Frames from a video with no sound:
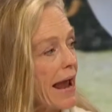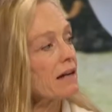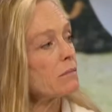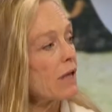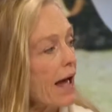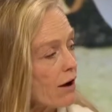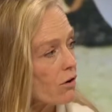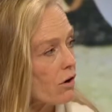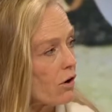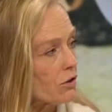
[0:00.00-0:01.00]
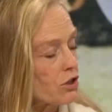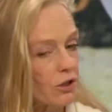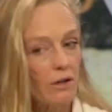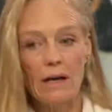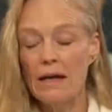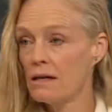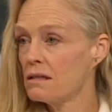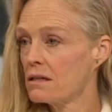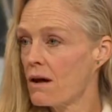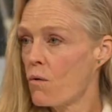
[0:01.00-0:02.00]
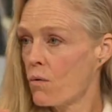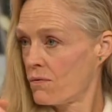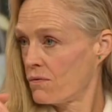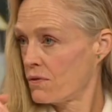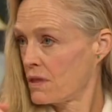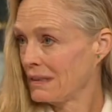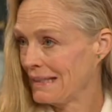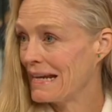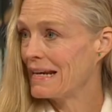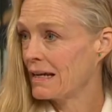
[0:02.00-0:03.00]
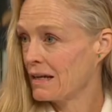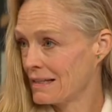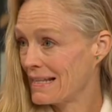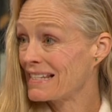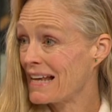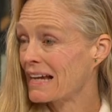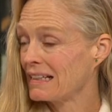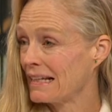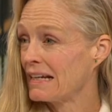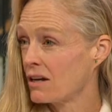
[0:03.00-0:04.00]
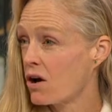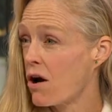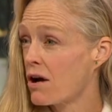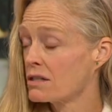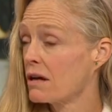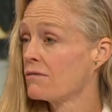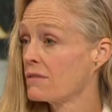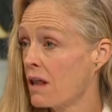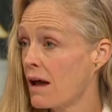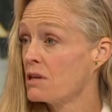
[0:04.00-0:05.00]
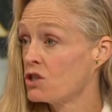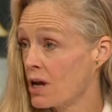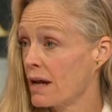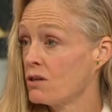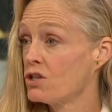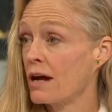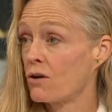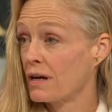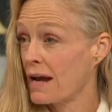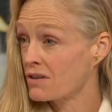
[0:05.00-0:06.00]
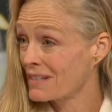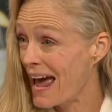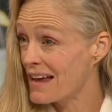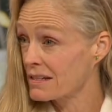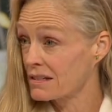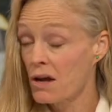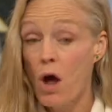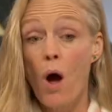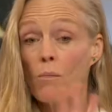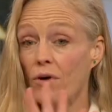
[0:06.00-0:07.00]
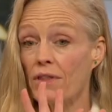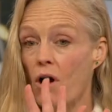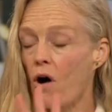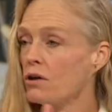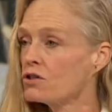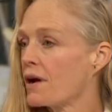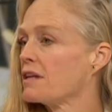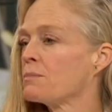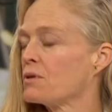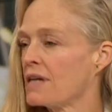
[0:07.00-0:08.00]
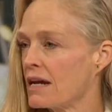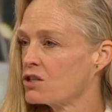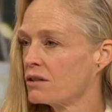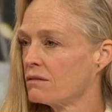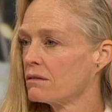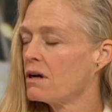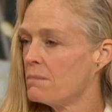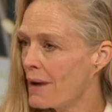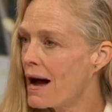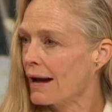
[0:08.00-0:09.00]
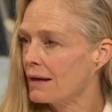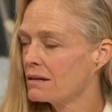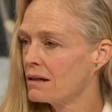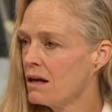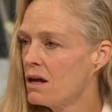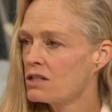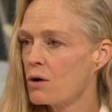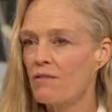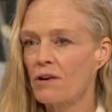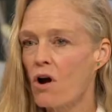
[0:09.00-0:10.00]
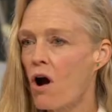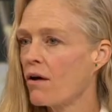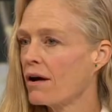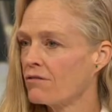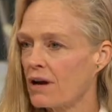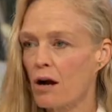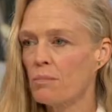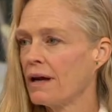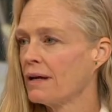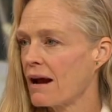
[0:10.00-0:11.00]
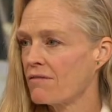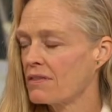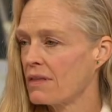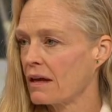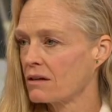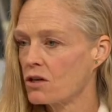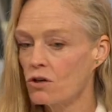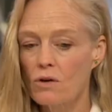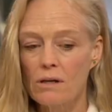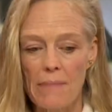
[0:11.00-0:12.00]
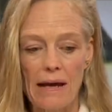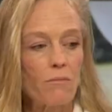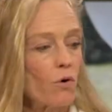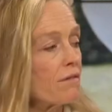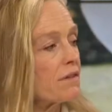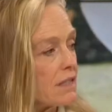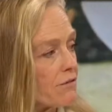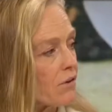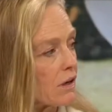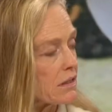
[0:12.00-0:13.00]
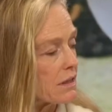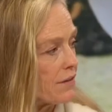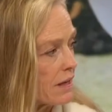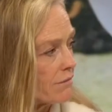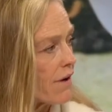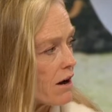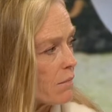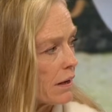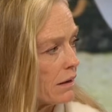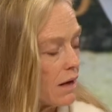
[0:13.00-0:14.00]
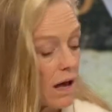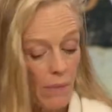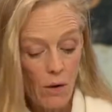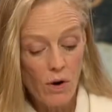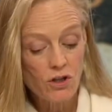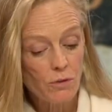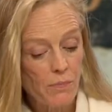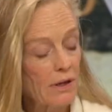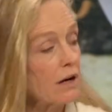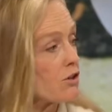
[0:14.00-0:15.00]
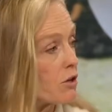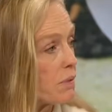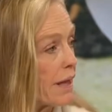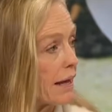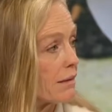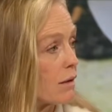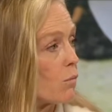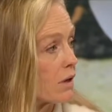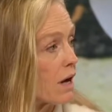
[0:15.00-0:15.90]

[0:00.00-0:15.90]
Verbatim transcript: animal agriculture is the leading, the second leading cause of climate change and greenhouse gases, more than all transportation combined. So every car, every airplane, everything. So you can make more of a difference in the environment by what you're putting on your plate than one